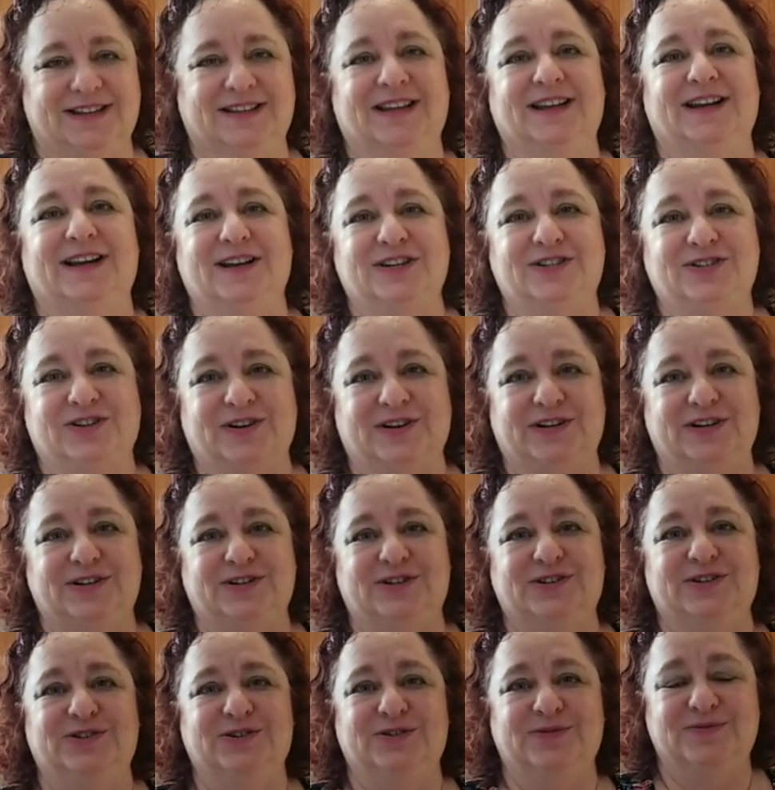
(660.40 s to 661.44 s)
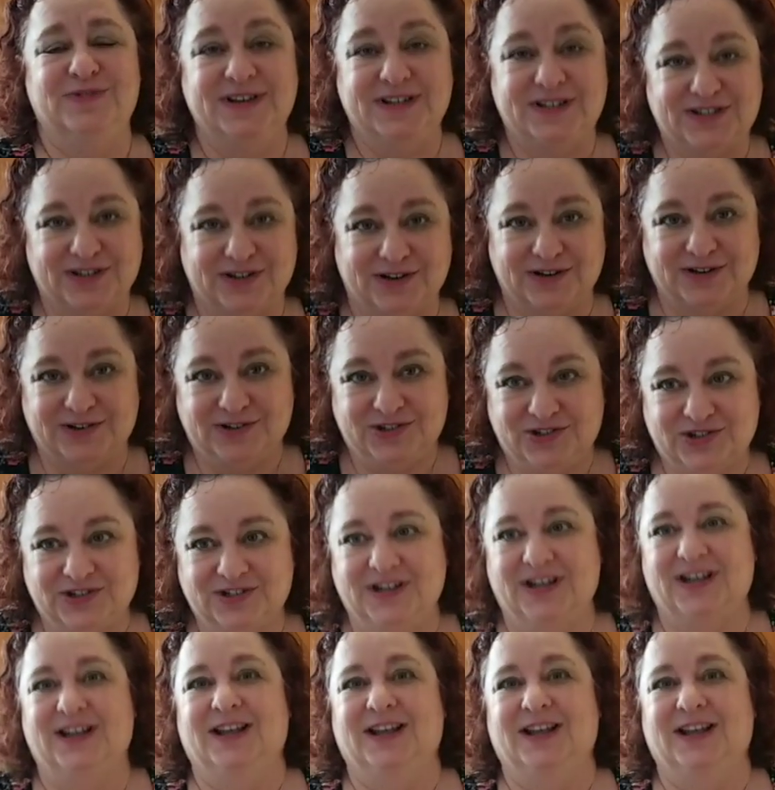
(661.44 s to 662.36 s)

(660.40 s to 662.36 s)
then I started to do research,